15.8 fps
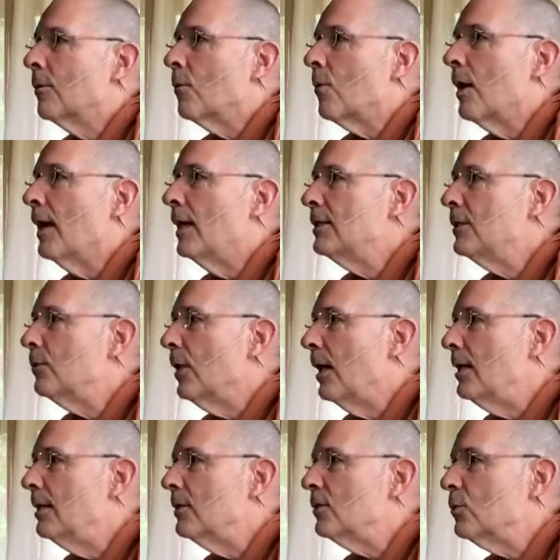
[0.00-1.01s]
Why is he
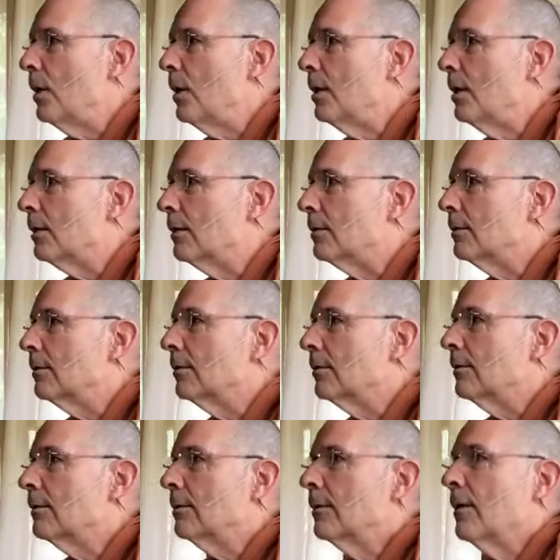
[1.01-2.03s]
riding a swan?
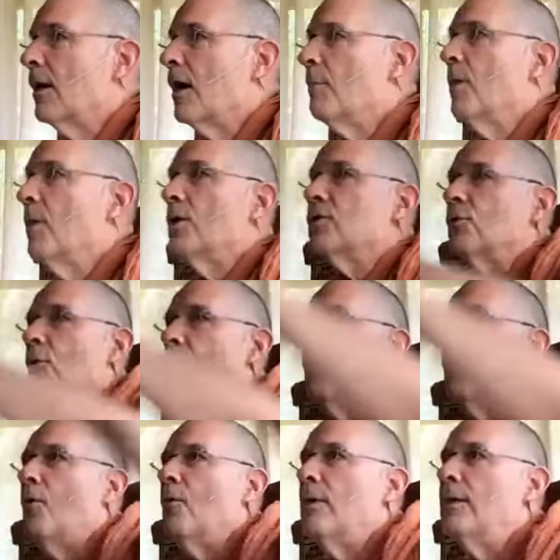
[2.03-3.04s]
Amongst
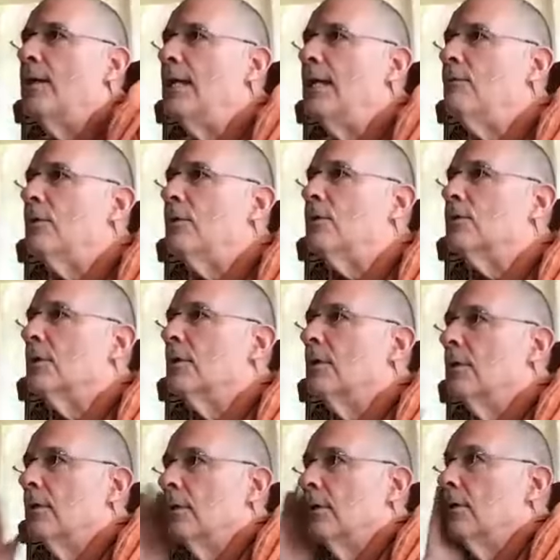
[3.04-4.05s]
all the devas,
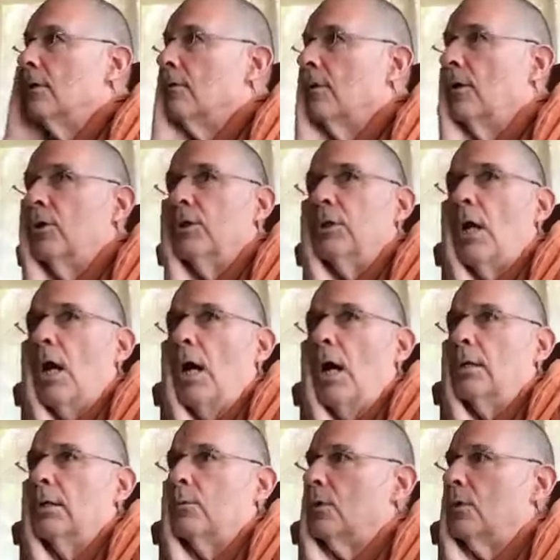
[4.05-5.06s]
they're
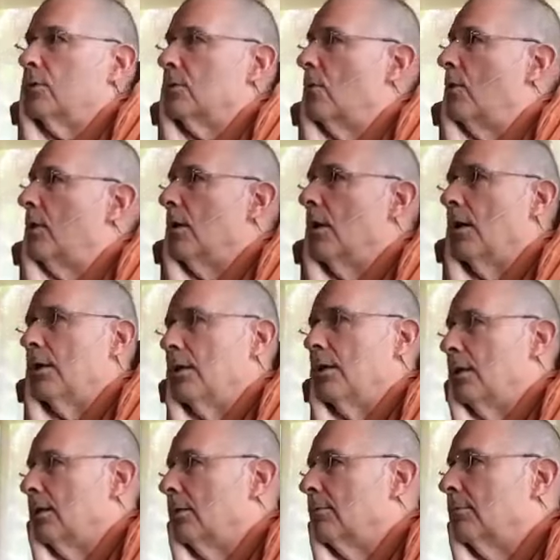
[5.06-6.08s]
shocked at what's going on
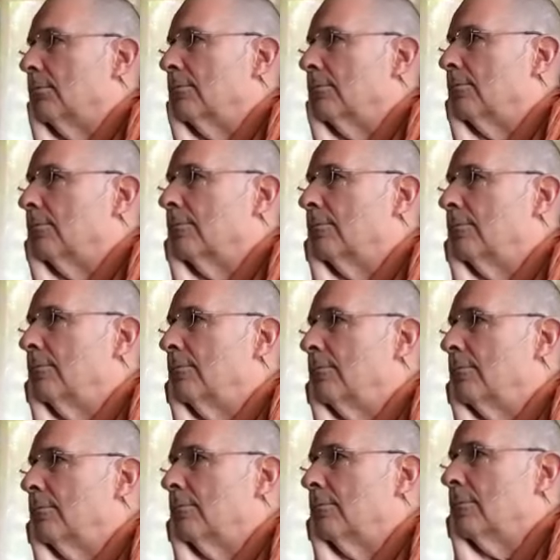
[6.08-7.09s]
here.
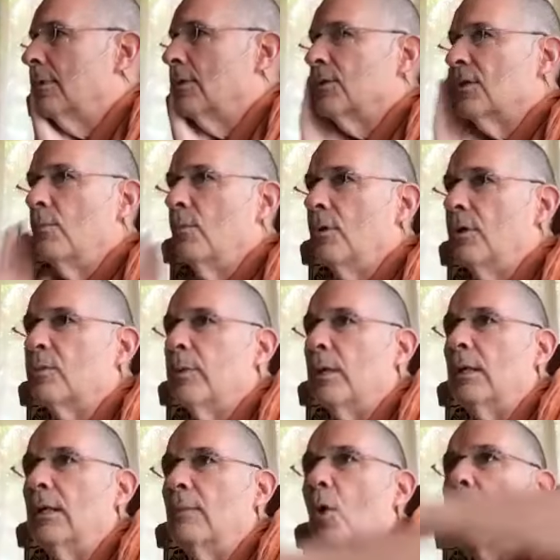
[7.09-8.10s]
Someone has
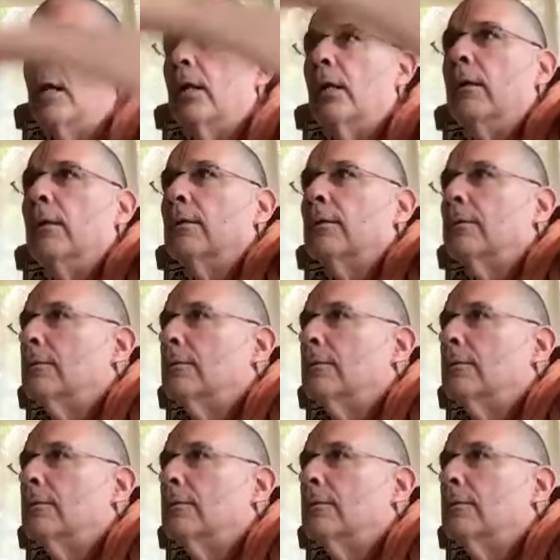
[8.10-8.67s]
been liberated.